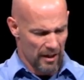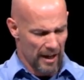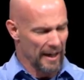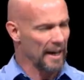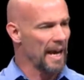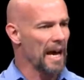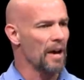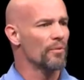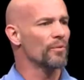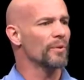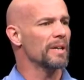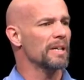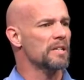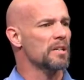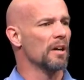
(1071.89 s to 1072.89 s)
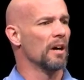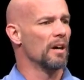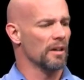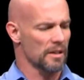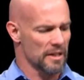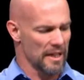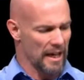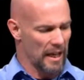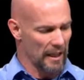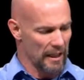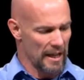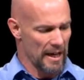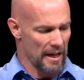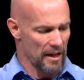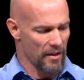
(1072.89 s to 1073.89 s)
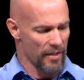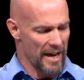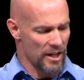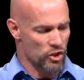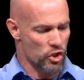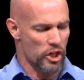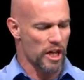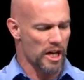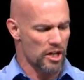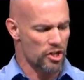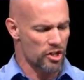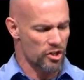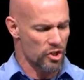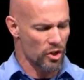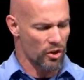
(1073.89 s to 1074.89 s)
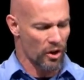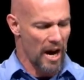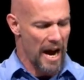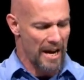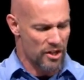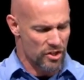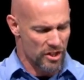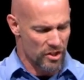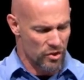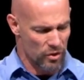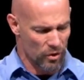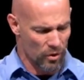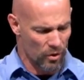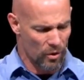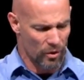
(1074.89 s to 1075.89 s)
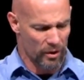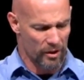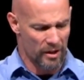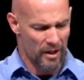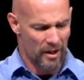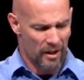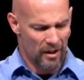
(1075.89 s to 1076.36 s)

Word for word: and every tongue declare that Jesus Christ is Lord